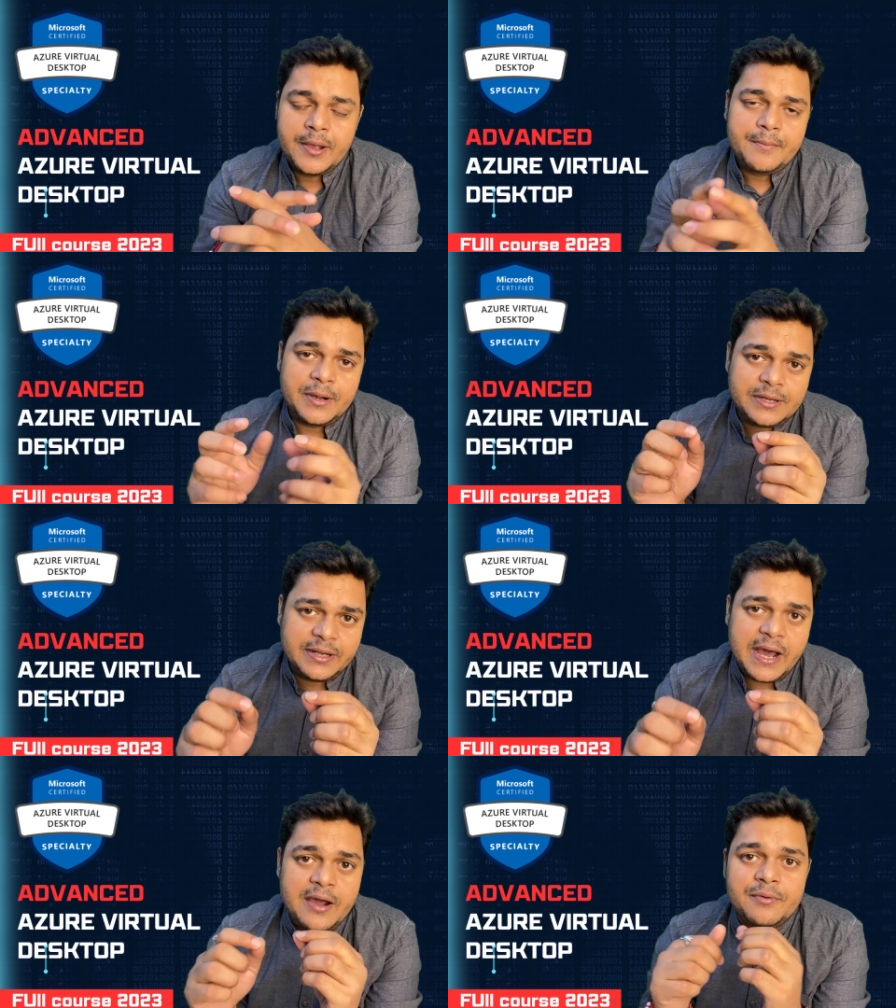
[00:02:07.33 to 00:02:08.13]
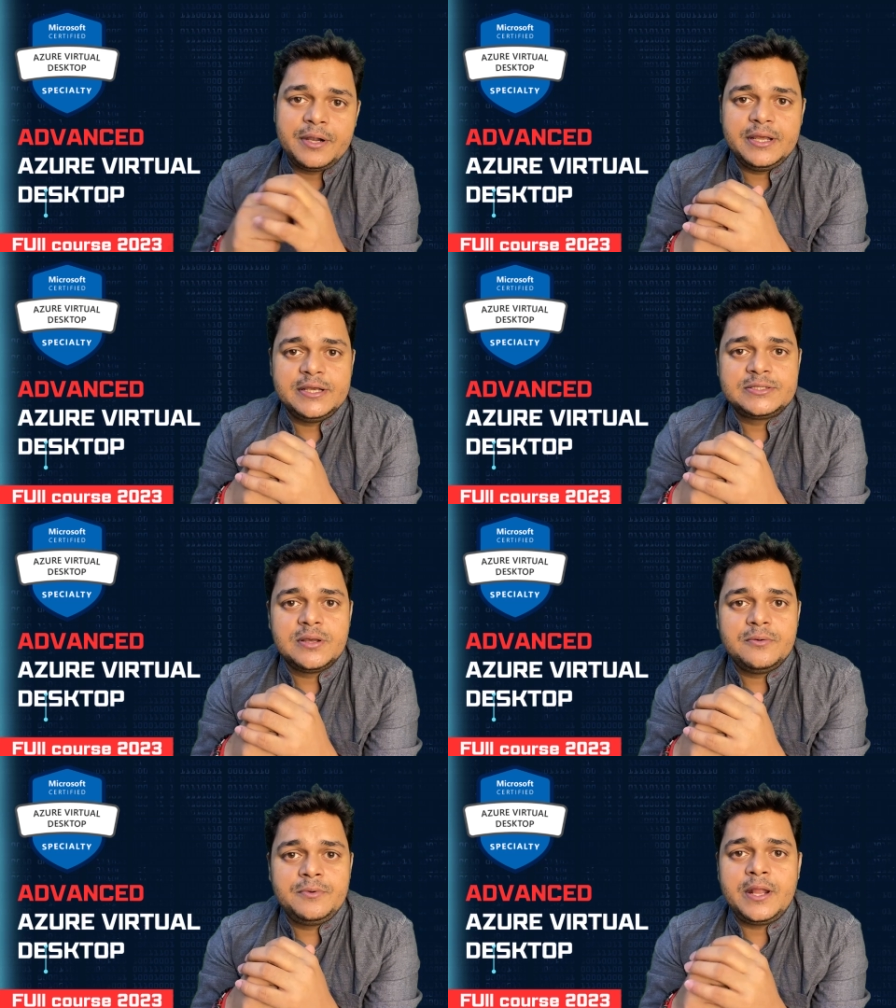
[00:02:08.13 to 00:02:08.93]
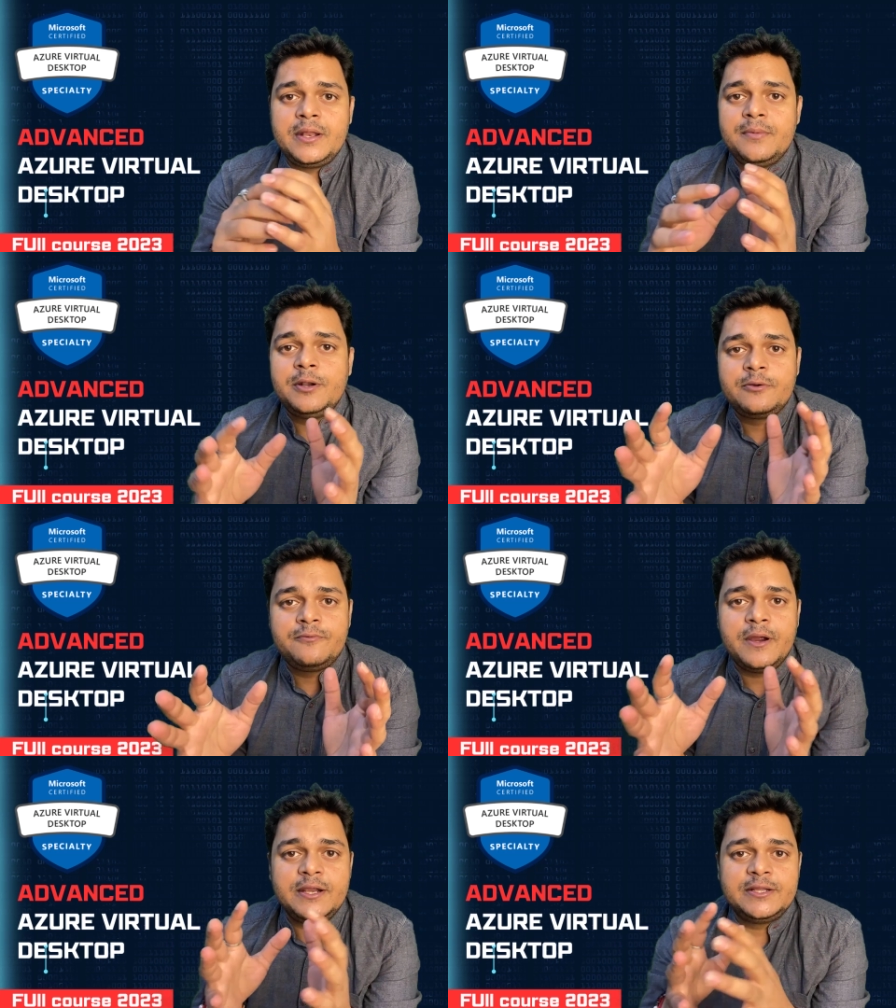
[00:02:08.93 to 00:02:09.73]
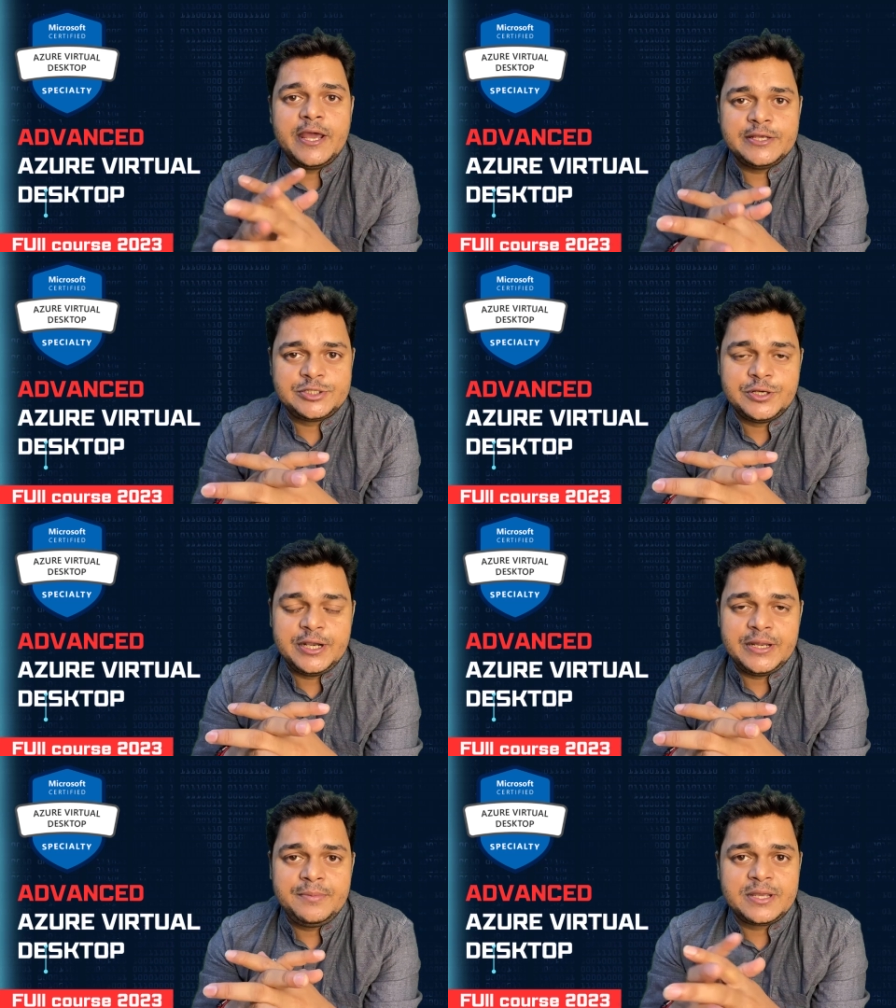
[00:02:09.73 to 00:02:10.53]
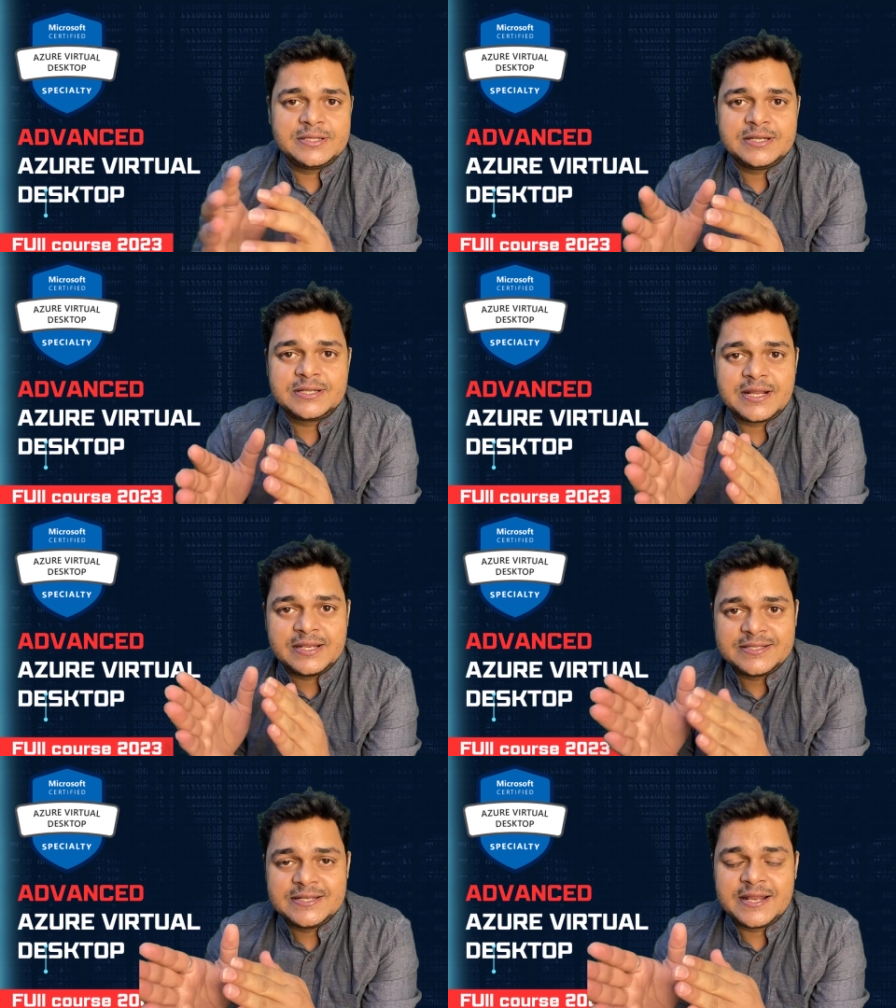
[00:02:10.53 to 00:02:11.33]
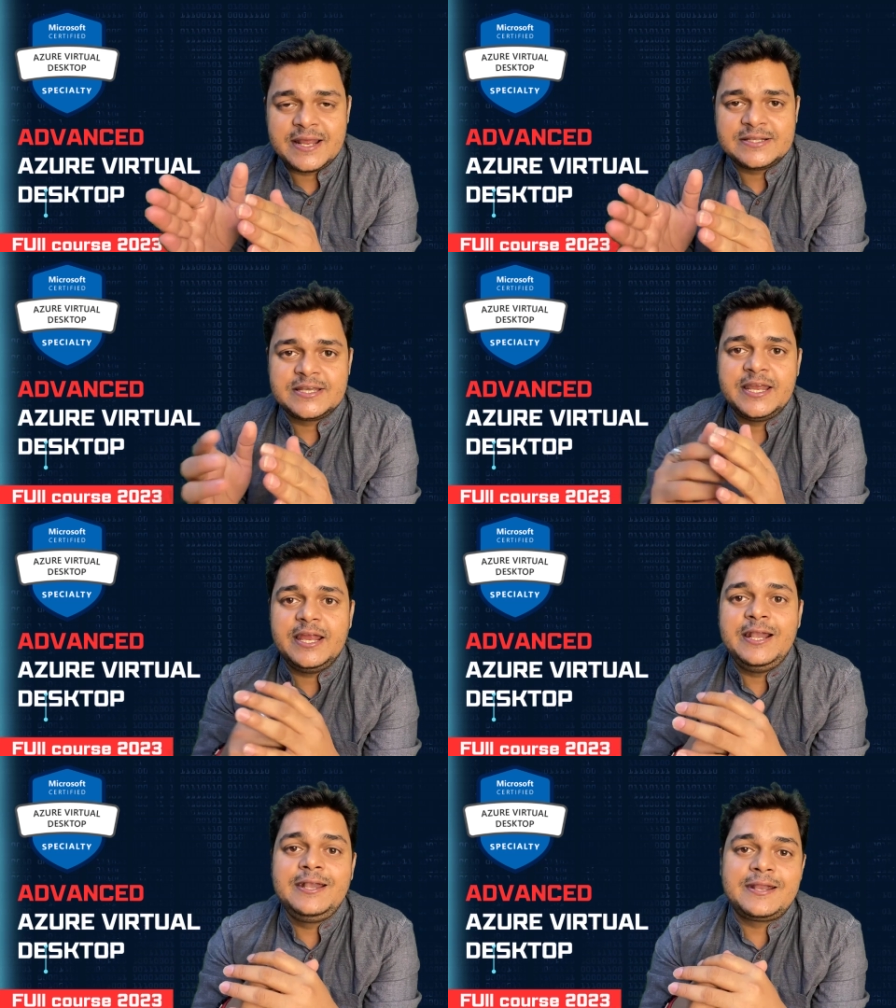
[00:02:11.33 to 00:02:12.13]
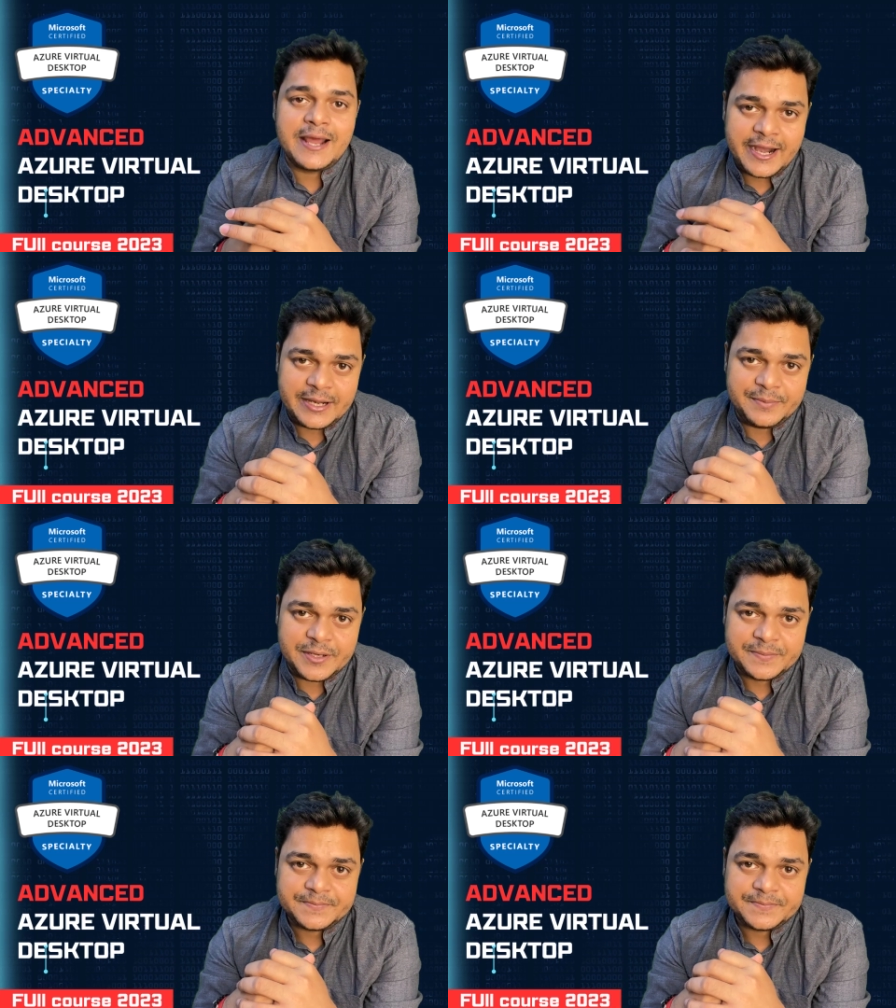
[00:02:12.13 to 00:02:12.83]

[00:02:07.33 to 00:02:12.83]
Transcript: But nowadays, we are unable to find the Azure AD because it considered as an Entra-admin.